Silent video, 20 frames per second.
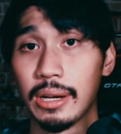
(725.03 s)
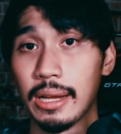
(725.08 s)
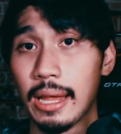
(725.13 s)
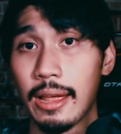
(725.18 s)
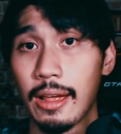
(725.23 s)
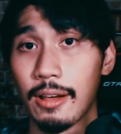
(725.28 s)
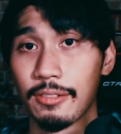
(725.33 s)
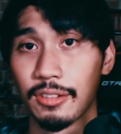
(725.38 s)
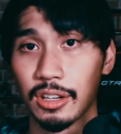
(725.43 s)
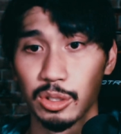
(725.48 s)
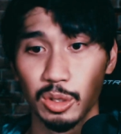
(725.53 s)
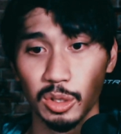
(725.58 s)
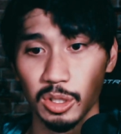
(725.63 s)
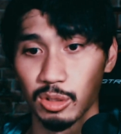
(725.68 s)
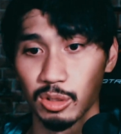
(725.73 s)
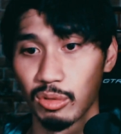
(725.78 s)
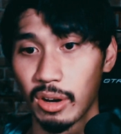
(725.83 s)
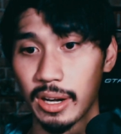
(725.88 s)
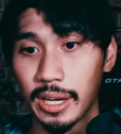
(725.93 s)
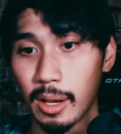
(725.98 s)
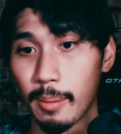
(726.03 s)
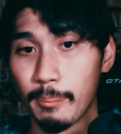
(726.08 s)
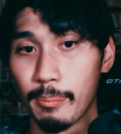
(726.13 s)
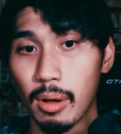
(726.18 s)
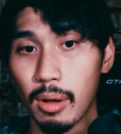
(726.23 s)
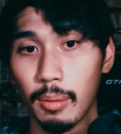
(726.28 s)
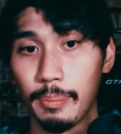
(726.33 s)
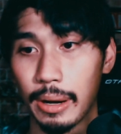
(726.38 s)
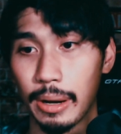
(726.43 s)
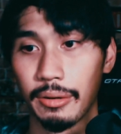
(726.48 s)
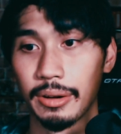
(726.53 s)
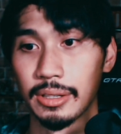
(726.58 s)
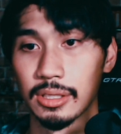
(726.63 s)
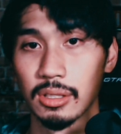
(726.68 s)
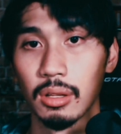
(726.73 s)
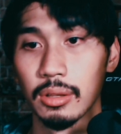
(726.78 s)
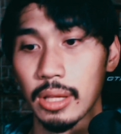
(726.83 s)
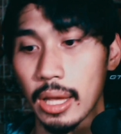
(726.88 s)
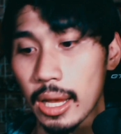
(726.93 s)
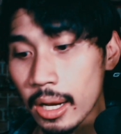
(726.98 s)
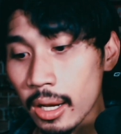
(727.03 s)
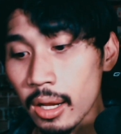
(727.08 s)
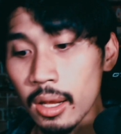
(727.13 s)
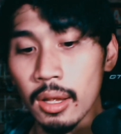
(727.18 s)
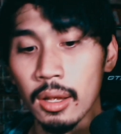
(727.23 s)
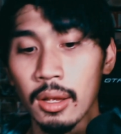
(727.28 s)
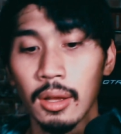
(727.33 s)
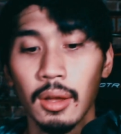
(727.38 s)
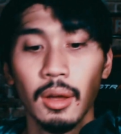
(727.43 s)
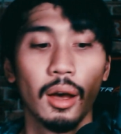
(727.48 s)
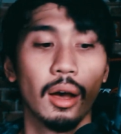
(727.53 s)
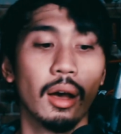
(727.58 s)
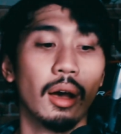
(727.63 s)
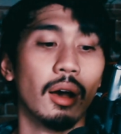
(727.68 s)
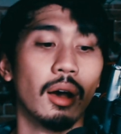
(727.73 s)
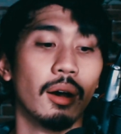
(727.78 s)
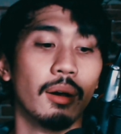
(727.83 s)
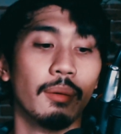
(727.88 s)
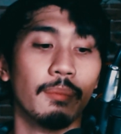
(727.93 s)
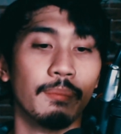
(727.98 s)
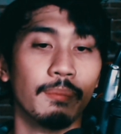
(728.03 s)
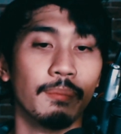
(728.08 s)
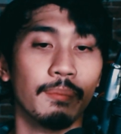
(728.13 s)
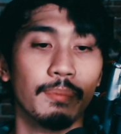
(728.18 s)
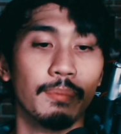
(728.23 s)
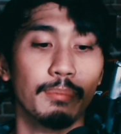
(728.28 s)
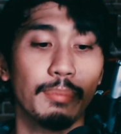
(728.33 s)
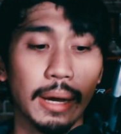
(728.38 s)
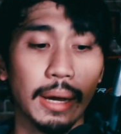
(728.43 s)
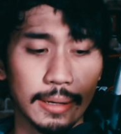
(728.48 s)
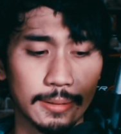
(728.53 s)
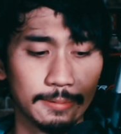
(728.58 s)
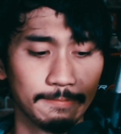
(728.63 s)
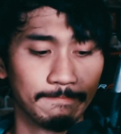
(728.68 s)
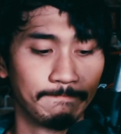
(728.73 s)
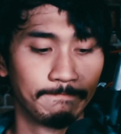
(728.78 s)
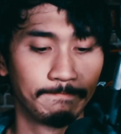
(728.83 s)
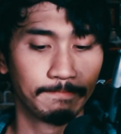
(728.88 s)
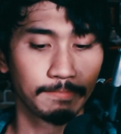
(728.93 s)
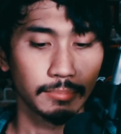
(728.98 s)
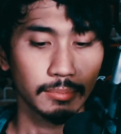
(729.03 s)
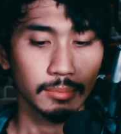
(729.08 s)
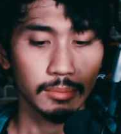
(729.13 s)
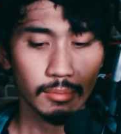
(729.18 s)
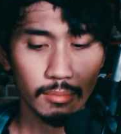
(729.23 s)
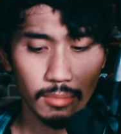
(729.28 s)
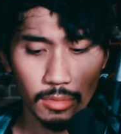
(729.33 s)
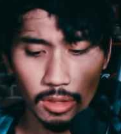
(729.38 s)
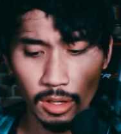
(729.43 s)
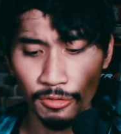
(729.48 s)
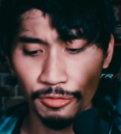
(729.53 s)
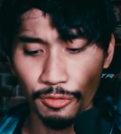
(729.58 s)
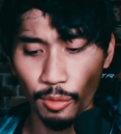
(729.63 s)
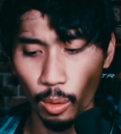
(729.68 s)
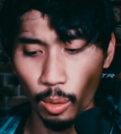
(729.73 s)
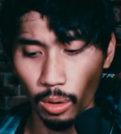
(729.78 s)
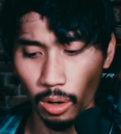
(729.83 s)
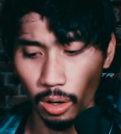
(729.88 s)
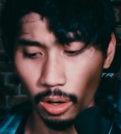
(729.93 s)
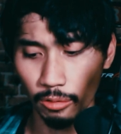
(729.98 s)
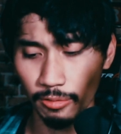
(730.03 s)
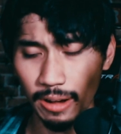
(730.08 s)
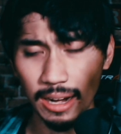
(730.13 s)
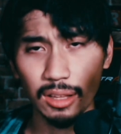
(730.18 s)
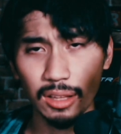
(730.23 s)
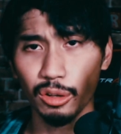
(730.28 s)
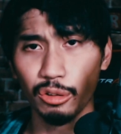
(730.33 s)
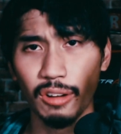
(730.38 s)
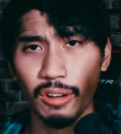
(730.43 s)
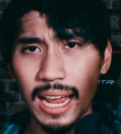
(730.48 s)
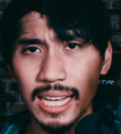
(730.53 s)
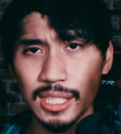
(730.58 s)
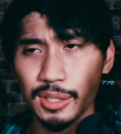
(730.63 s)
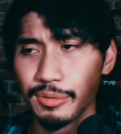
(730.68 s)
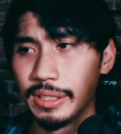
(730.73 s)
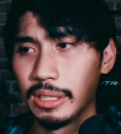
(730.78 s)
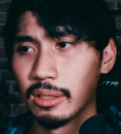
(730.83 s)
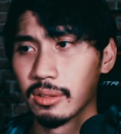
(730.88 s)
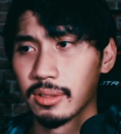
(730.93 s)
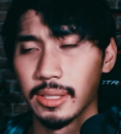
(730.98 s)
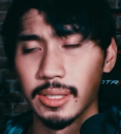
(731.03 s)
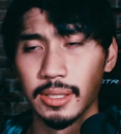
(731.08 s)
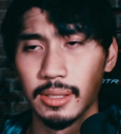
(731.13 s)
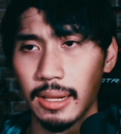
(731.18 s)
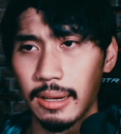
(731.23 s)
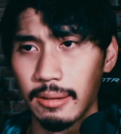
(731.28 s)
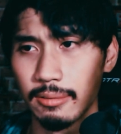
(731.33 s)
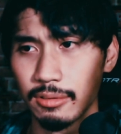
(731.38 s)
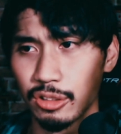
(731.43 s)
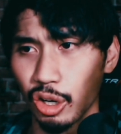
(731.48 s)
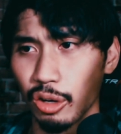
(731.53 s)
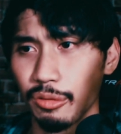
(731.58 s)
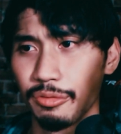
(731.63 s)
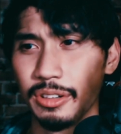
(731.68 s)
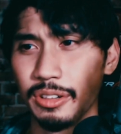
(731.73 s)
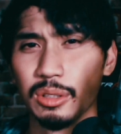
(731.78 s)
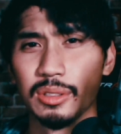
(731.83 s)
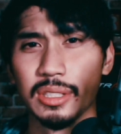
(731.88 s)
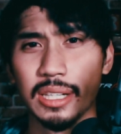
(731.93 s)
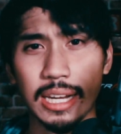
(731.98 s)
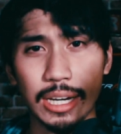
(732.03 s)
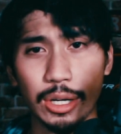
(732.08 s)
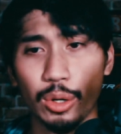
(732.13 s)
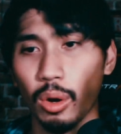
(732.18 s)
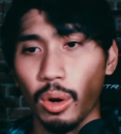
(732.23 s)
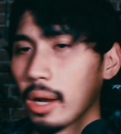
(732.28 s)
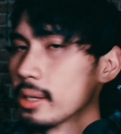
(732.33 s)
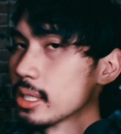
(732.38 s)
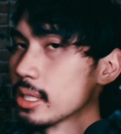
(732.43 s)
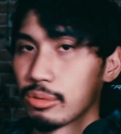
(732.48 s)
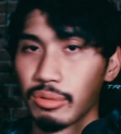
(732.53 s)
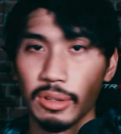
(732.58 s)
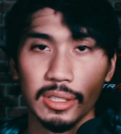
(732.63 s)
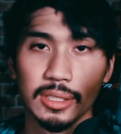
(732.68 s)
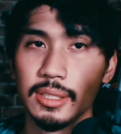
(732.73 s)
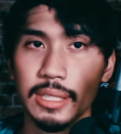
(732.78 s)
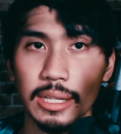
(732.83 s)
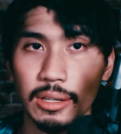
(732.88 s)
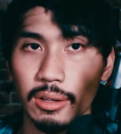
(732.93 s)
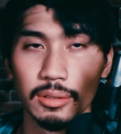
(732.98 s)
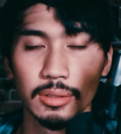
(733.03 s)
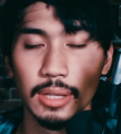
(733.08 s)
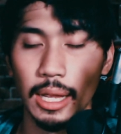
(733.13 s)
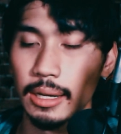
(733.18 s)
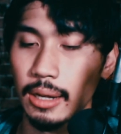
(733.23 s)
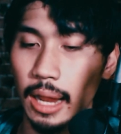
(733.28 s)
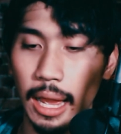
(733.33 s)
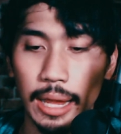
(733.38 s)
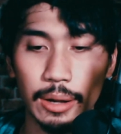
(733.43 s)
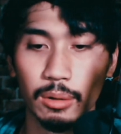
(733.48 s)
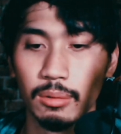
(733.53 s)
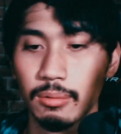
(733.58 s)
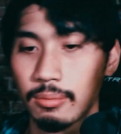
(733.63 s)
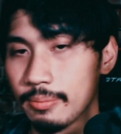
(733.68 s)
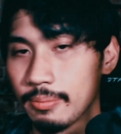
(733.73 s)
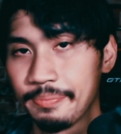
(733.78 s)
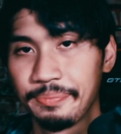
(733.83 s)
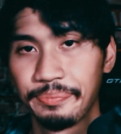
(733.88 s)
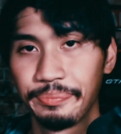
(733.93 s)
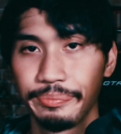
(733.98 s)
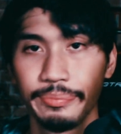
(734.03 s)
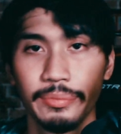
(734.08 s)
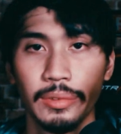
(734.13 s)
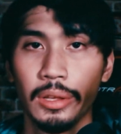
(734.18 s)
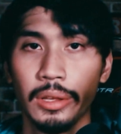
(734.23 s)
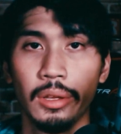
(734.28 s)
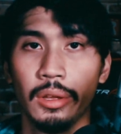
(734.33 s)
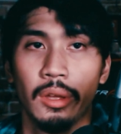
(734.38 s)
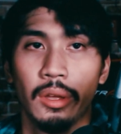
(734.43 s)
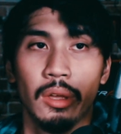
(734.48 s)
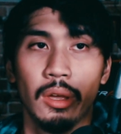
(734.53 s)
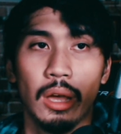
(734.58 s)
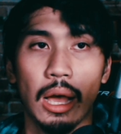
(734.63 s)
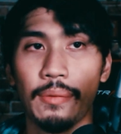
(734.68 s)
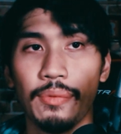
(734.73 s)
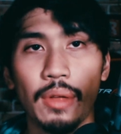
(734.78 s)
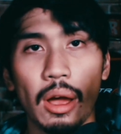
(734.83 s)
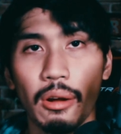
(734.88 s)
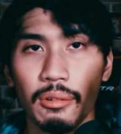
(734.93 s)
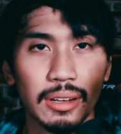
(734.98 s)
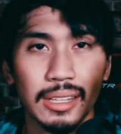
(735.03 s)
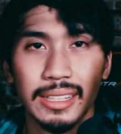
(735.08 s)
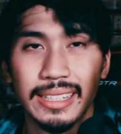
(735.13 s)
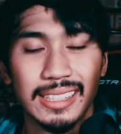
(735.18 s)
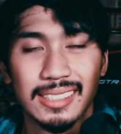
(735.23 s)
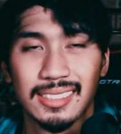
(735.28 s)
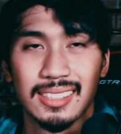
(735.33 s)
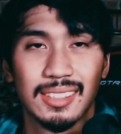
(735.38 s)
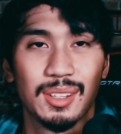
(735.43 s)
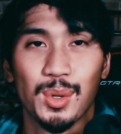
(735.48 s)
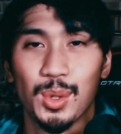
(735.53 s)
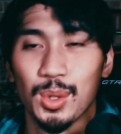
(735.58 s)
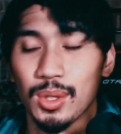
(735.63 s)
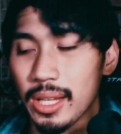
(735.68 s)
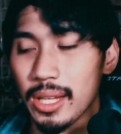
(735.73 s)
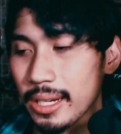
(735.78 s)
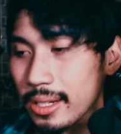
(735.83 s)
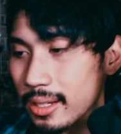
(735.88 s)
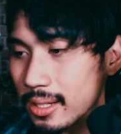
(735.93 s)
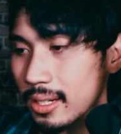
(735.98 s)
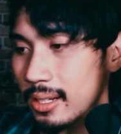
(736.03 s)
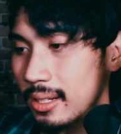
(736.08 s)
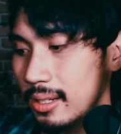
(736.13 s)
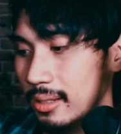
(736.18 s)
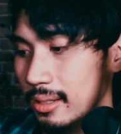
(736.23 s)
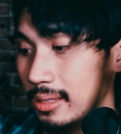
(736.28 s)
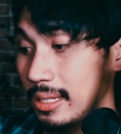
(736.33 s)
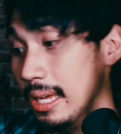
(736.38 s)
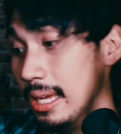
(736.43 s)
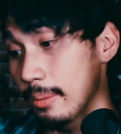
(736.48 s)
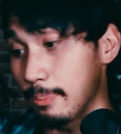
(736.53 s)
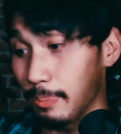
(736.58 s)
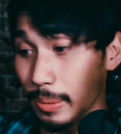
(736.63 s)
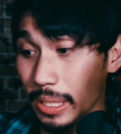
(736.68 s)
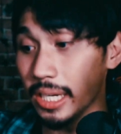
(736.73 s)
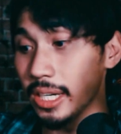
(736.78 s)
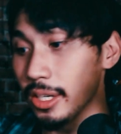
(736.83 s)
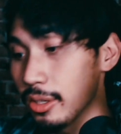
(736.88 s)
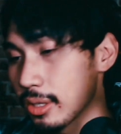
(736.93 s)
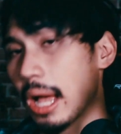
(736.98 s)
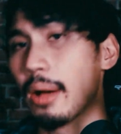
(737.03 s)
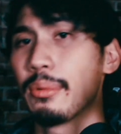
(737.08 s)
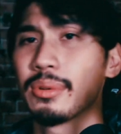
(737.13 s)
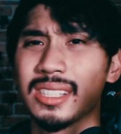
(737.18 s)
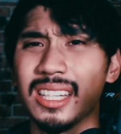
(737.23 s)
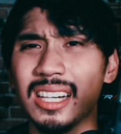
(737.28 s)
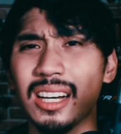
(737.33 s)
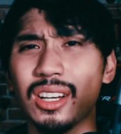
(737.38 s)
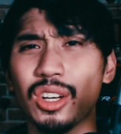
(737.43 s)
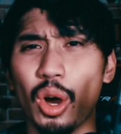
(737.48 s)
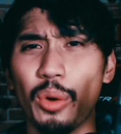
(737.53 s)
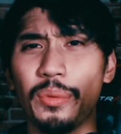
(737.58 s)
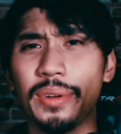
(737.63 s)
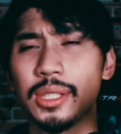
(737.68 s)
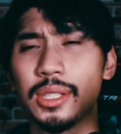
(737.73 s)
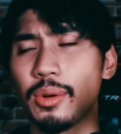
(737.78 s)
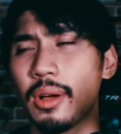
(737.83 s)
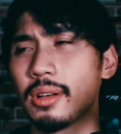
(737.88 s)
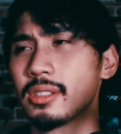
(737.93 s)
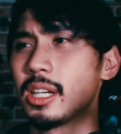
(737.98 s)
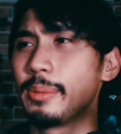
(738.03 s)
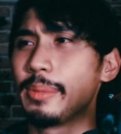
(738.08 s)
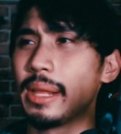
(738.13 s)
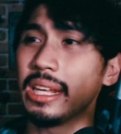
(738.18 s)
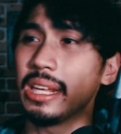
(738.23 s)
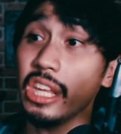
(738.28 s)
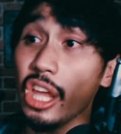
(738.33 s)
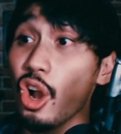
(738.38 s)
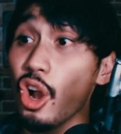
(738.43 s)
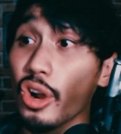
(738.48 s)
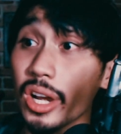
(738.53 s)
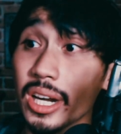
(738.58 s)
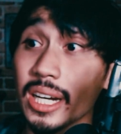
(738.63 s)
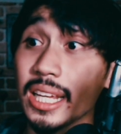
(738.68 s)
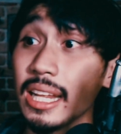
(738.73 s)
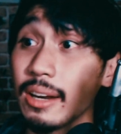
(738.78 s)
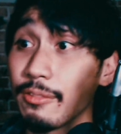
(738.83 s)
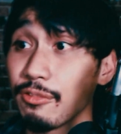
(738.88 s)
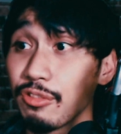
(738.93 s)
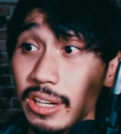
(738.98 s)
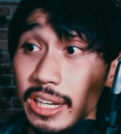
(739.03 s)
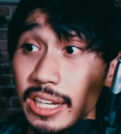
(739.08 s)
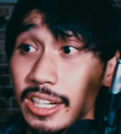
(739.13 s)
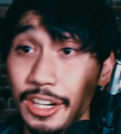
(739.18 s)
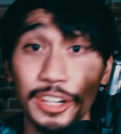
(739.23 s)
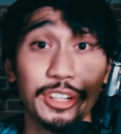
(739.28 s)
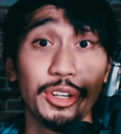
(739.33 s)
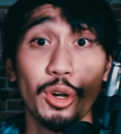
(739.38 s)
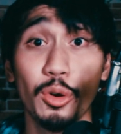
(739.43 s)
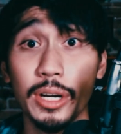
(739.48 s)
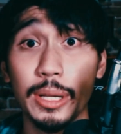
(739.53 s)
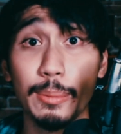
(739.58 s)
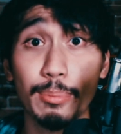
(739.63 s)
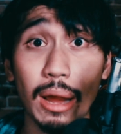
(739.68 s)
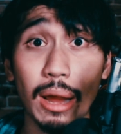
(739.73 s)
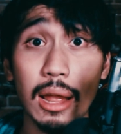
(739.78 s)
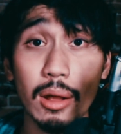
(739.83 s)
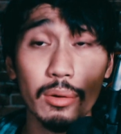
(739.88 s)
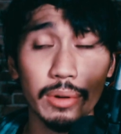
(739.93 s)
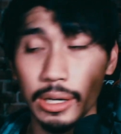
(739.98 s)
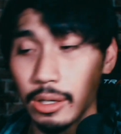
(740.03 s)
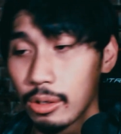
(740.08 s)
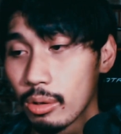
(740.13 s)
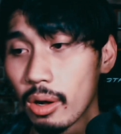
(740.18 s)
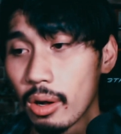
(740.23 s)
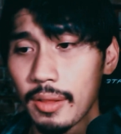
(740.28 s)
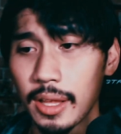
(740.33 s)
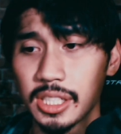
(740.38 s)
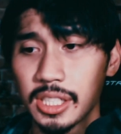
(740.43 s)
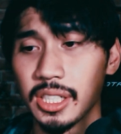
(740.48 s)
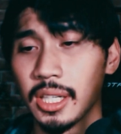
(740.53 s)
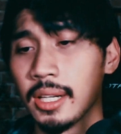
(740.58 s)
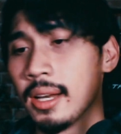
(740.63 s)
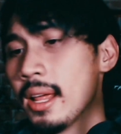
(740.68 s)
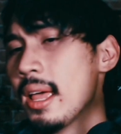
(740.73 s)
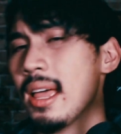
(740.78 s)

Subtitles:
AF because you're just running on ball bearings all day. But for regular grass fields and dirt fields and indoor, I just run sneakers. I'm not really into the whole like get beady. I was gonna be like, yo, I'm gonna get a freaking coyote brown and do all that shit.